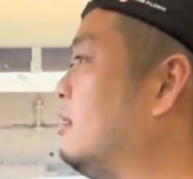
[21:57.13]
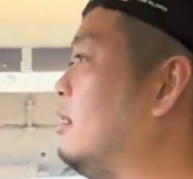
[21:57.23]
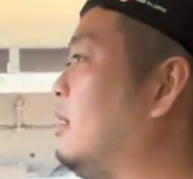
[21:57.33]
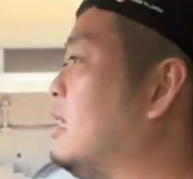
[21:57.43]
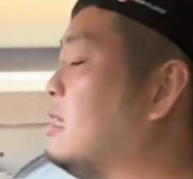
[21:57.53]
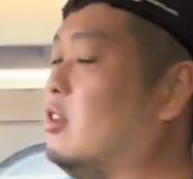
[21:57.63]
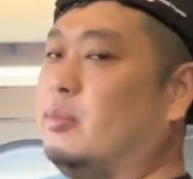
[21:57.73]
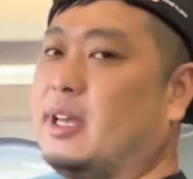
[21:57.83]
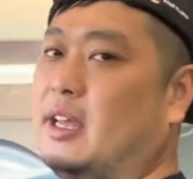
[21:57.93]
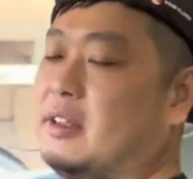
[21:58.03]
Okay, it's a little
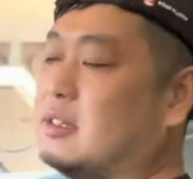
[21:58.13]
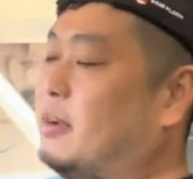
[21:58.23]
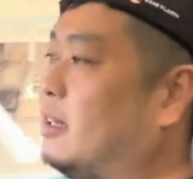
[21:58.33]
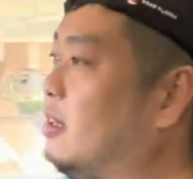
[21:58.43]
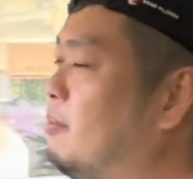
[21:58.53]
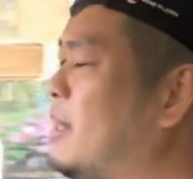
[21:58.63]
bit unexpected.